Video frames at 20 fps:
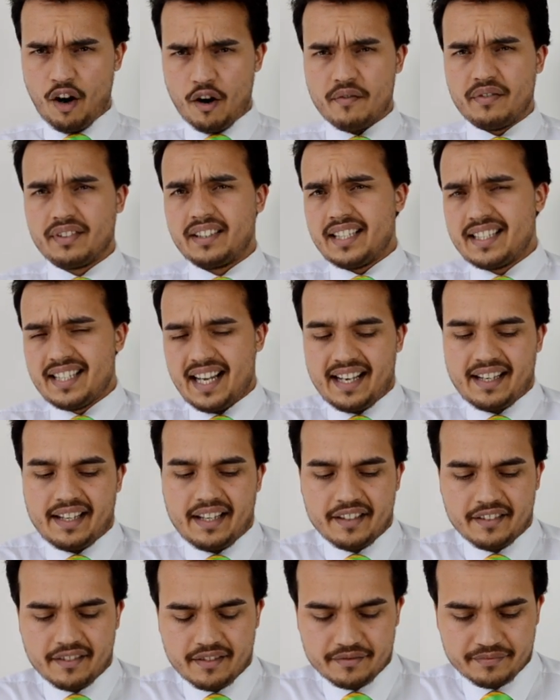overly
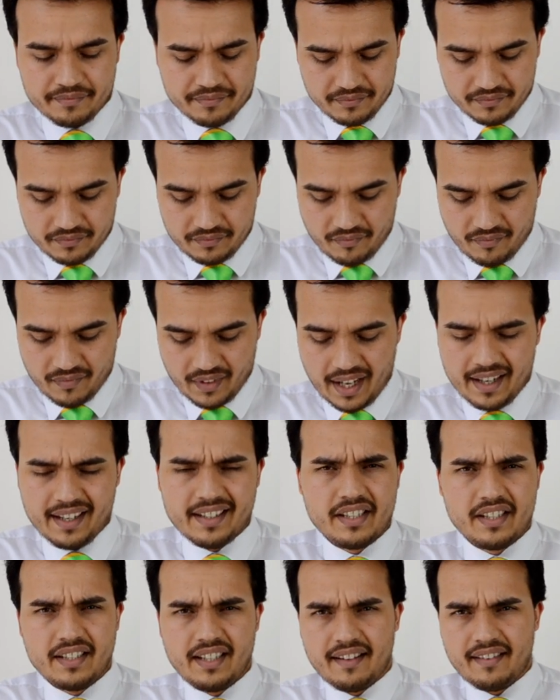tangy. It
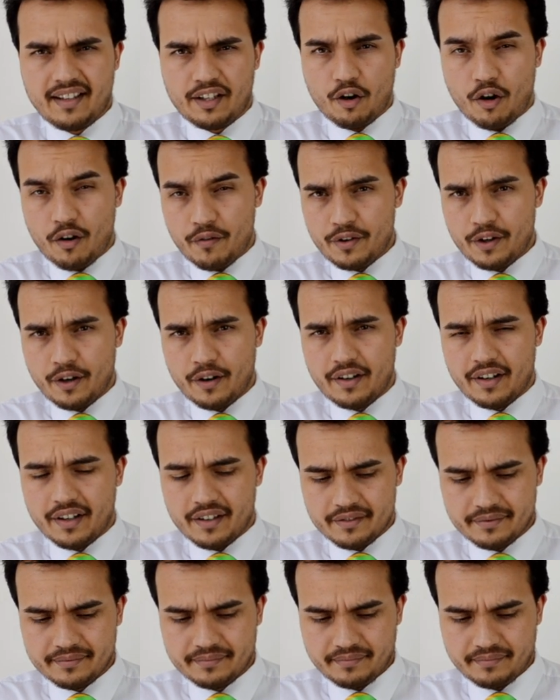actually tastes like off yogurt.